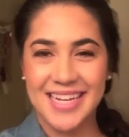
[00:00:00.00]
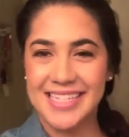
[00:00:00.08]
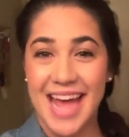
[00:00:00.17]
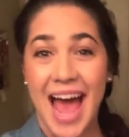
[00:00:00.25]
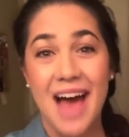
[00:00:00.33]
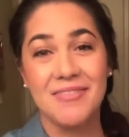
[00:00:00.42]

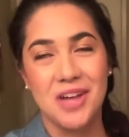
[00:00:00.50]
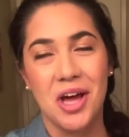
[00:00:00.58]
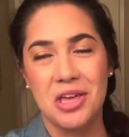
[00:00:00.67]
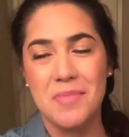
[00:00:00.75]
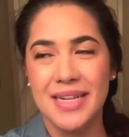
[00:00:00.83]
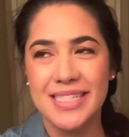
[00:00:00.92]
to have
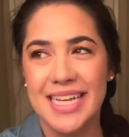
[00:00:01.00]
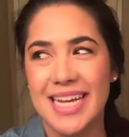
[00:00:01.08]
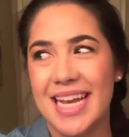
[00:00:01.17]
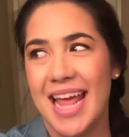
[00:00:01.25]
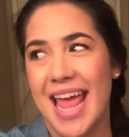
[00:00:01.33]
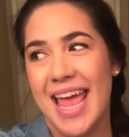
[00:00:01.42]

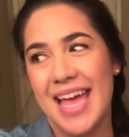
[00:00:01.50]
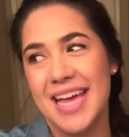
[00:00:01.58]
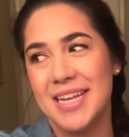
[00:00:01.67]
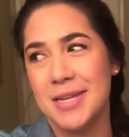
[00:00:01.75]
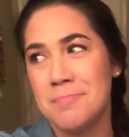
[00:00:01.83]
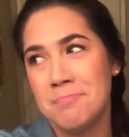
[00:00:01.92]
documented.
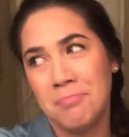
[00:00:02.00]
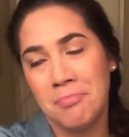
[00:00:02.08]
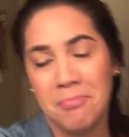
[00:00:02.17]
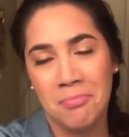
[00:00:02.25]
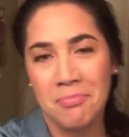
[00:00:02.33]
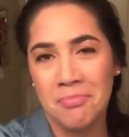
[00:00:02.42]
And
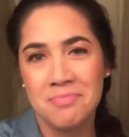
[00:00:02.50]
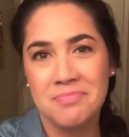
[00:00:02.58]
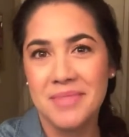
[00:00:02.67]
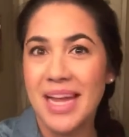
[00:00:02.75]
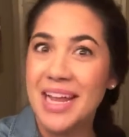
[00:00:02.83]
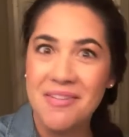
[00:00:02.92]

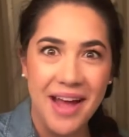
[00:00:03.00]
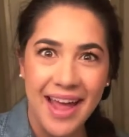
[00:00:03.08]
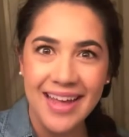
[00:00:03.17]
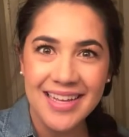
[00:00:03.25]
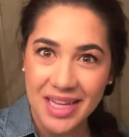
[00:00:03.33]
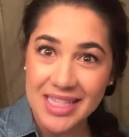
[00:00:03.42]

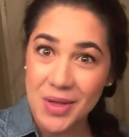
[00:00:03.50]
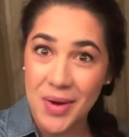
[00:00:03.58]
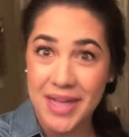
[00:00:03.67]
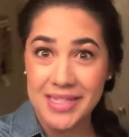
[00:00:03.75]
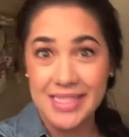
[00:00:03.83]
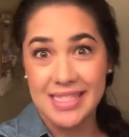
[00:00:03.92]
anyway, let's go
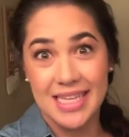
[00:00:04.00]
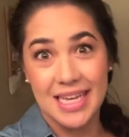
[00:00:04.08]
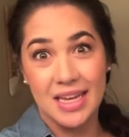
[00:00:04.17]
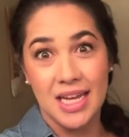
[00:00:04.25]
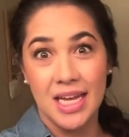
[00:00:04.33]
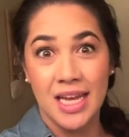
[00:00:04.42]
ahead and
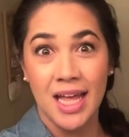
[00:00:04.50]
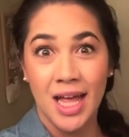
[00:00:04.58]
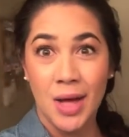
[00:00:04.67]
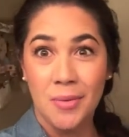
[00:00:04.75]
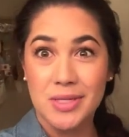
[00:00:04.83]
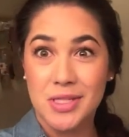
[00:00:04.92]
see
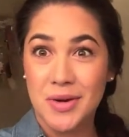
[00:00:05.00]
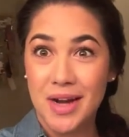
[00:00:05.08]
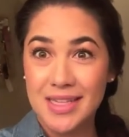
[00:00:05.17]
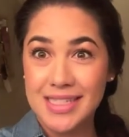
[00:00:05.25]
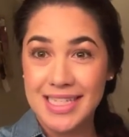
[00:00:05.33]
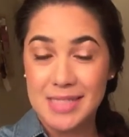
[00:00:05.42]
what's going
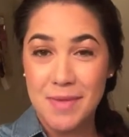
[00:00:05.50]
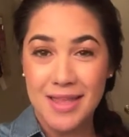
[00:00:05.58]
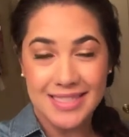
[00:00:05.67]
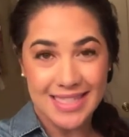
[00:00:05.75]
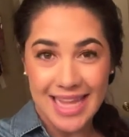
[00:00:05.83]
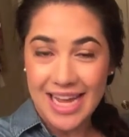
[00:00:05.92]
on six
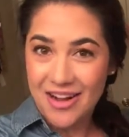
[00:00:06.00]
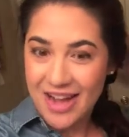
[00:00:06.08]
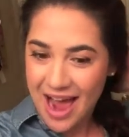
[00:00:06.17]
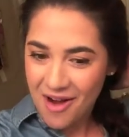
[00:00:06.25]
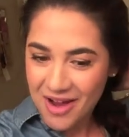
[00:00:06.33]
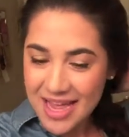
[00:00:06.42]
months later
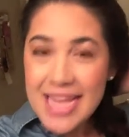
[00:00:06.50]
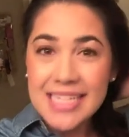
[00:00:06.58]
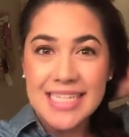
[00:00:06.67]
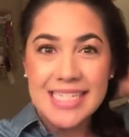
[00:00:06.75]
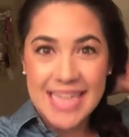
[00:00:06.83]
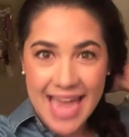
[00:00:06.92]
now.
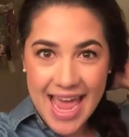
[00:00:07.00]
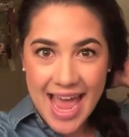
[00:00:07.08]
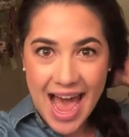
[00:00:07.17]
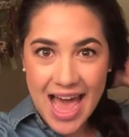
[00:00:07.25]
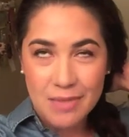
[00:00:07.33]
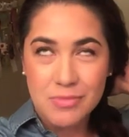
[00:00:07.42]

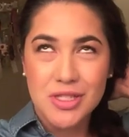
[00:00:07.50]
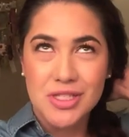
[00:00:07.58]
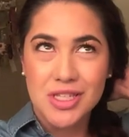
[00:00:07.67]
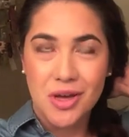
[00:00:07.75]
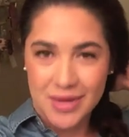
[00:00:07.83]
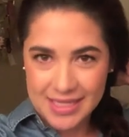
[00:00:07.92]
Today, I am
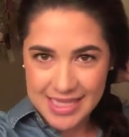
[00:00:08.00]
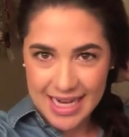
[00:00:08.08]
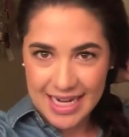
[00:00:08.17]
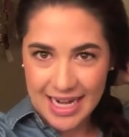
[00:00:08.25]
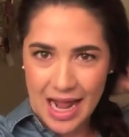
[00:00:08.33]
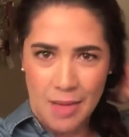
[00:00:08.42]
so
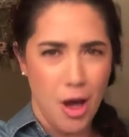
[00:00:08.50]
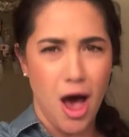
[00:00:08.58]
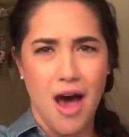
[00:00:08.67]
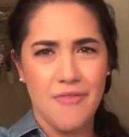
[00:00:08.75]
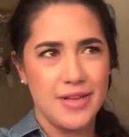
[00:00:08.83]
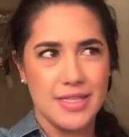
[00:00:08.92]
excited. I'm
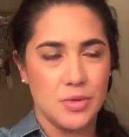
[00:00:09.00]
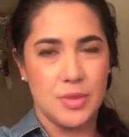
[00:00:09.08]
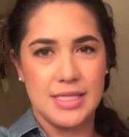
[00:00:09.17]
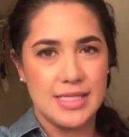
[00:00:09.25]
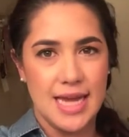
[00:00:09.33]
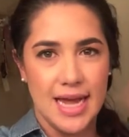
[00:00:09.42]
off. It's a
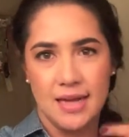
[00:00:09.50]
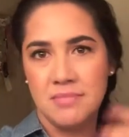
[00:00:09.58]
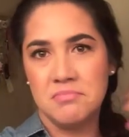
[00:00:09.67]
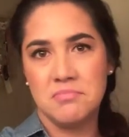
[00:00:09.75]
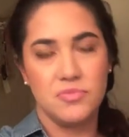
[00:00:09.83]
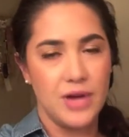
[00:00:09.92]

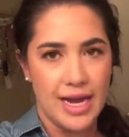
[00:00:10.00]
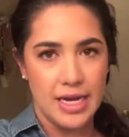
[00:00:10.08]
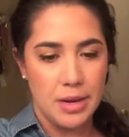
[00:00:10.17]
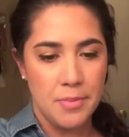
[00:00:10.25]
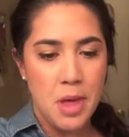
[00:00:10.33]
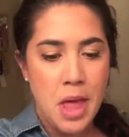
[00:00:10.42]
Wednesday,
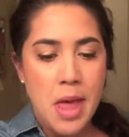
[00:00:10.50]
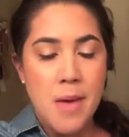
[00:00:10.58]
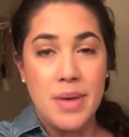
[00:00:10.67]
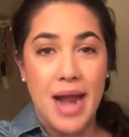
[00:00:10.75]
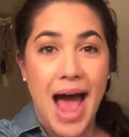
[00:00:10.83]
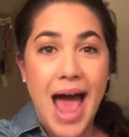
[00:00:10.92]
random,
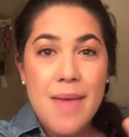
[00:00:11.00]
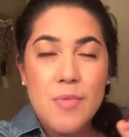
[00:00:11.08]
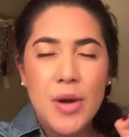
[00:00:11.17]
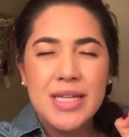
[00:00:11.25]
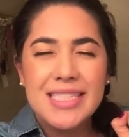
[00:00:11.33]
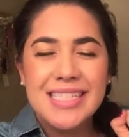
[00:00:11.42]
but I'm
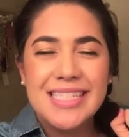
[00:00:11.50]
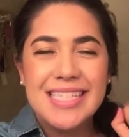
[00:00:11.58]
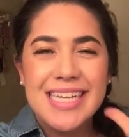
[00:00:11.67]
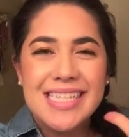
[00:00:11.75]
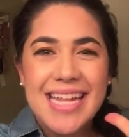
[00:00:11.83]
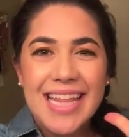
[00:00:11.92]
going to
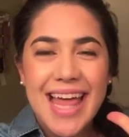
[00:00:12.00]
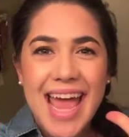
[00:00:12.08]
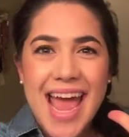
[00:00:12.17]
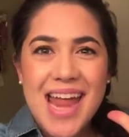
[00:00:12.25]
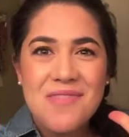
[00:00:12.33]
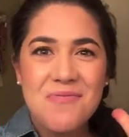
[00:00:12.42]

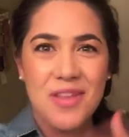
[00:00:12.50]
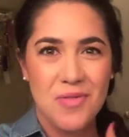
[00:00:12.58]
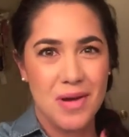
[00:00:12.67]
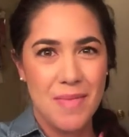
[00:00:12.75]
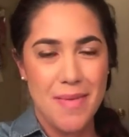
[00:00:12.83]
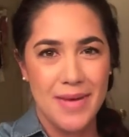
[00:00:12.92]
Disneyland with
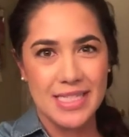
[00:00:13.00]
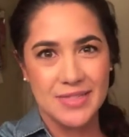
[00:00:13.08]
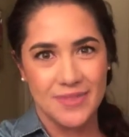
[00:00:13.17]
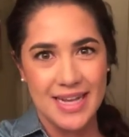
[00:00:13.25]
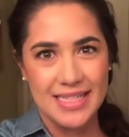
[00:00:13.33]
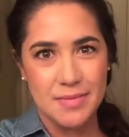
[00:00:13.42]
one of my best
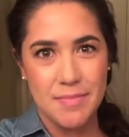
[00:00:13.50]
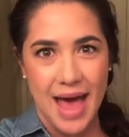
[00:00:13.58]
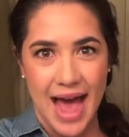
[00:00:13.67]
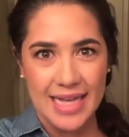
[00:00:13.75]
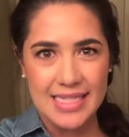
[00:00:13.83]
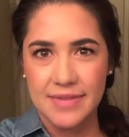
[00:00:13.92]
friends,
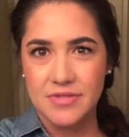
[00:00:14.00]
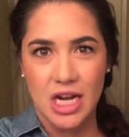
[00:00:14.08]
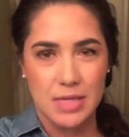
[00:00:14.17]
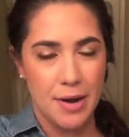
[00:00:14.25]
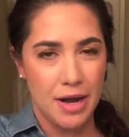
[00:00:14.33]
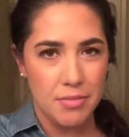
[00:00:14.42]
Max. I've talked
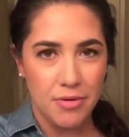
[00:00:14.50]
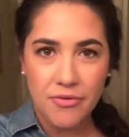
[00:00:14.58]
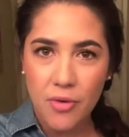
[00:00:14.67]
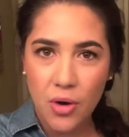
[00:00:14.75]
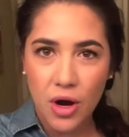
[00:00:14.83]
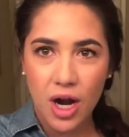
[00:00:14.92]
about him
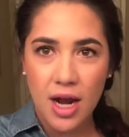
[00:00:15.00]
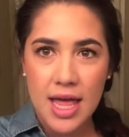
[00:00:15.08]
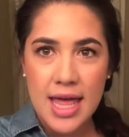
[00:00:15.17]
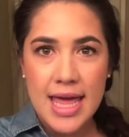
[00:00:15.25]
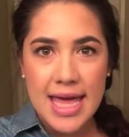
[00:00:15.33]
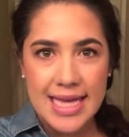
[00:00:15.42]
before.
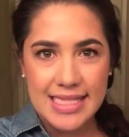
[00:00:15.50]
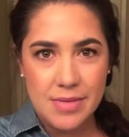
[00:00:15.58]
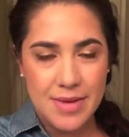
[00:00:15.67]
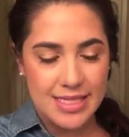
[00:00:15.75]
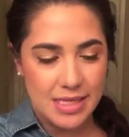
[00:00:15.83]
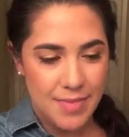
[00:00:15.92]
He's an
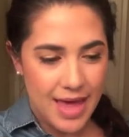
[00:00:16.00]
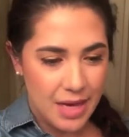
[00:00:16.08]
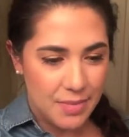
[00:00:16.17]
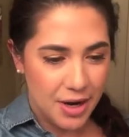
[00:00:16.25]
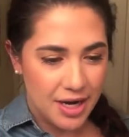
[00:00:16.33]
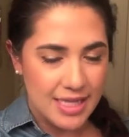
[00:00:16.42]
amazing
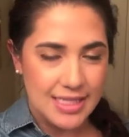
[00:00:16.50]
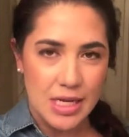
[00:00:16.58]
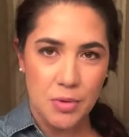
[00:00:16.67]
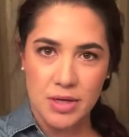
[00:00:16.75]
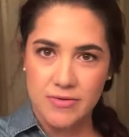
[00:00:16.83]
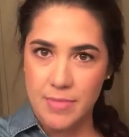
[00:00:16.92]
makeup artist. He
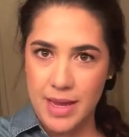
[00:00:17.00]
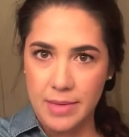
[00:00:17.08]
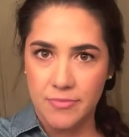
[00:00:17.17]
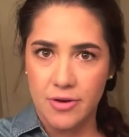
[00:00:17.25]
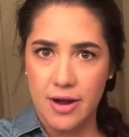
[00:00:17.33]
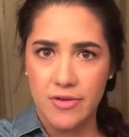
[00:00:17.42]
works for
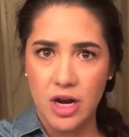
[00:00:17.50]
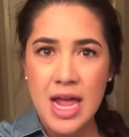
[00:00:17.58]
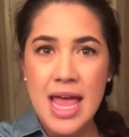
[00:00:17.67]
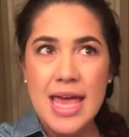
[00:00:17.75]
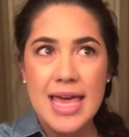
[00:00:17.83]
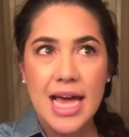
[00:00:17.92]
Makeup Forever.
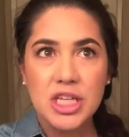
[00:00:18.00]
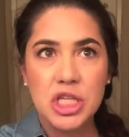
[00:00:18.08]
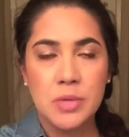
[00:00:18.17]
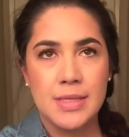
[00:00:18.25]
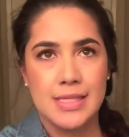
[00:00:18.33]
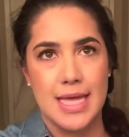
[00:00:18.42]
He actually
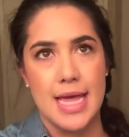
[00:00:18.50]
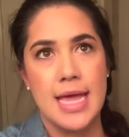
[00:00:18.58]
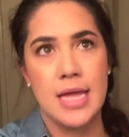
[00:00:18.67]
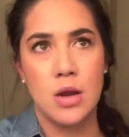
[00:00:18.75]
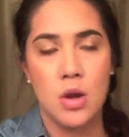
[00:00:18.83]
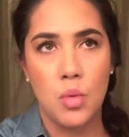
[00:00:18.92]
was
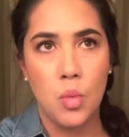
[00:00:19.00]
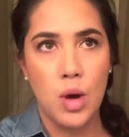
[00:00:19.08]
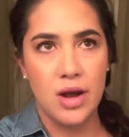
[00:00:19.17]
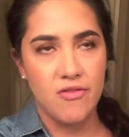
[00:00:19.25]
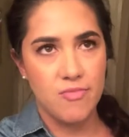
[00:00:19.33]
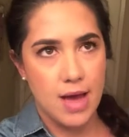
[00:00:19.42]
in
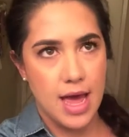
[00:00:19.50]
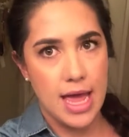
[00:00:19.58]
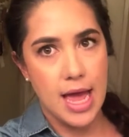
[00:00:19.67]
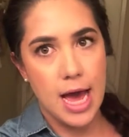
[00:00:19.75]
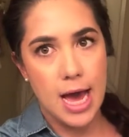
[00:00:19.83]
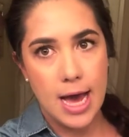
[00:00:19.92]
one of
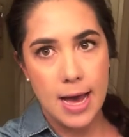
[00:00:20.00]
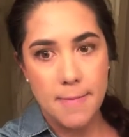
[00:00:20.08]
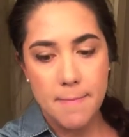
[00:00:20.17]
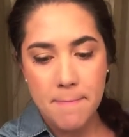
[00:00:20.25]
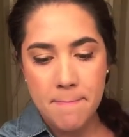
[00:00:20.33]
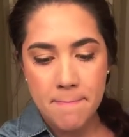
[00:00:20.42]
my,
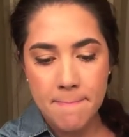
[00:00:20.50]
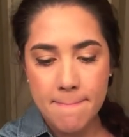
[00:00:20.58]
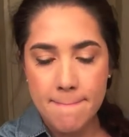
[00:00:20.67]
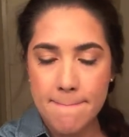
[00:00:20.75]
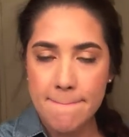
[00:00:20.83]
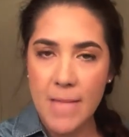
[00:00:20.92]
um,
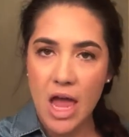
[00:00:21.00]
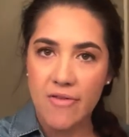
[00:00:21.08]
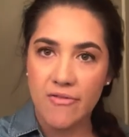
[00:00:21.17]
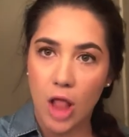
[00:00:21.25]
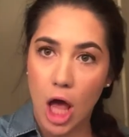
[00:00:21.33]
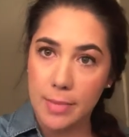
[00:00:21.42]

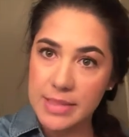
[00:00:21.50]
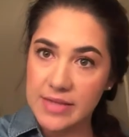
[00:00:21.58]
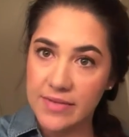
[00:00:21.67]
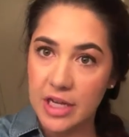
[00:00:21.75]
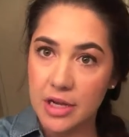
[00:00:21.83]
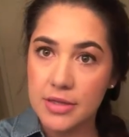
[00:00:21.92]
vlogmas
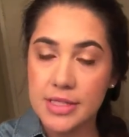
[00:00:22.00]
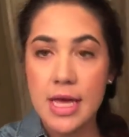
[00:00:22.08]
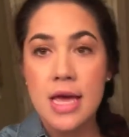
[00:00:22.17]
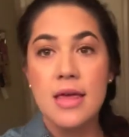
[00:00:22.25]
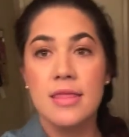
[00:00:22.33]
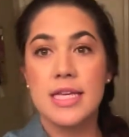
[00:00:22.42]
videos.
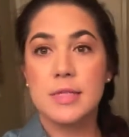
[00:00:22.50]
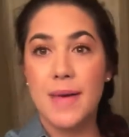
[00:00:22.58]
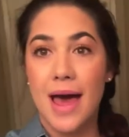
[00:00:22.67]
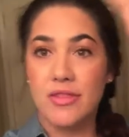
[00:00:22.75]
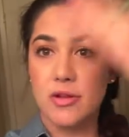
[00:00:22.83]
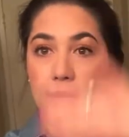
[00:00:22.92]
This
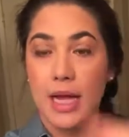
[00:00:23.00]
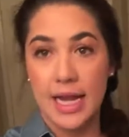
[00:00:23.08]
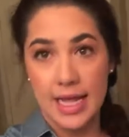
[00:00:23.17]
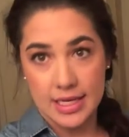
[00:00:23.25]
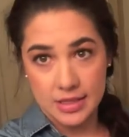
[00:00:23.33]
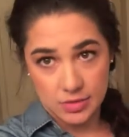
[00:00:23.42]
bathroom
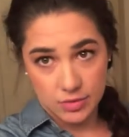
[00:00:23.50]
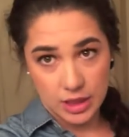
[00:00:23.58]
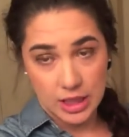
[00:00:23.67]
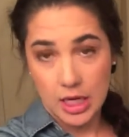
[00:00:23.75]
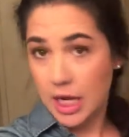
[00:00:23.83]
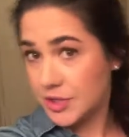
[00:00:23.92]
lighting is
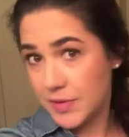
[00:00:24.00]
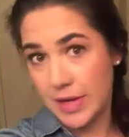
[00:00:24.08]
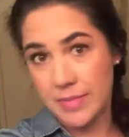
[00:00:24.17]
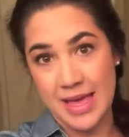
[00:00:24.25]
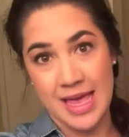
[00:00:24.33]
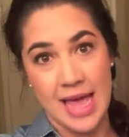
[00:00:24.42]
really not
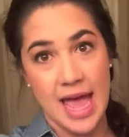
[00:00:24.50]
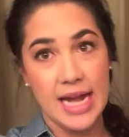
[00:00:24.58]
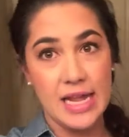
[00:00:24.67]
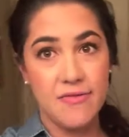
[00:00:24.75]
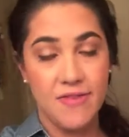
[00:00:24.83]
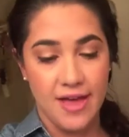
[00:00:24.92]
doing me
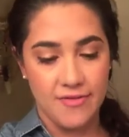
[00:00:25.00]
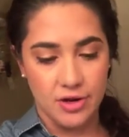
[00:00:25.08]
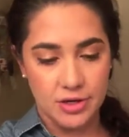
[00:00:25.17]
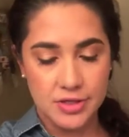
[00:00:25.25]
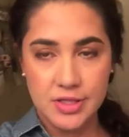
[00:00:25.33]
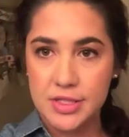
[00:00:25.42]
any
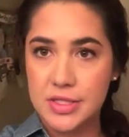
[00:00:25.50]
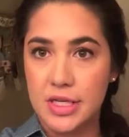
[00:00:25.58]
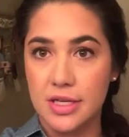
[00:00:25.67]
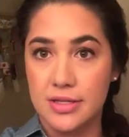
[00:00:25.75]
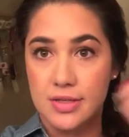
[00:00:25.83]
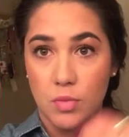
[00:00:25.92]
favors.
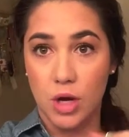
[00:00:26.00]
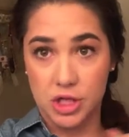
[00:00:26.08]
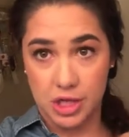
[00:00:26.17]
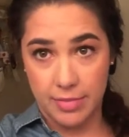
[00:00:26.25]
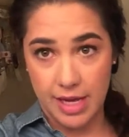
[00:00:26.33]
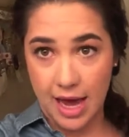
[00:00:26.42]
It's
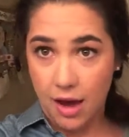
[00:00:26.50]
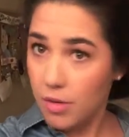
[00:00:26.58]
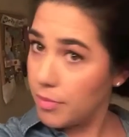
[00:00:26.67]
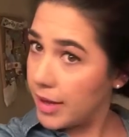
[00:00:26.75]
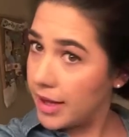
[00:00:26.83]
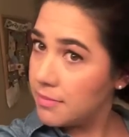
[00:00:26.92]
washing me
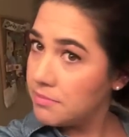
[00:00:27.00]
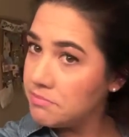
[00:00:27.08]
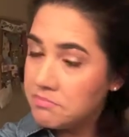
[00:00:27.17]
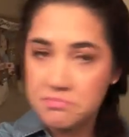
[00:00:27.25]
out, but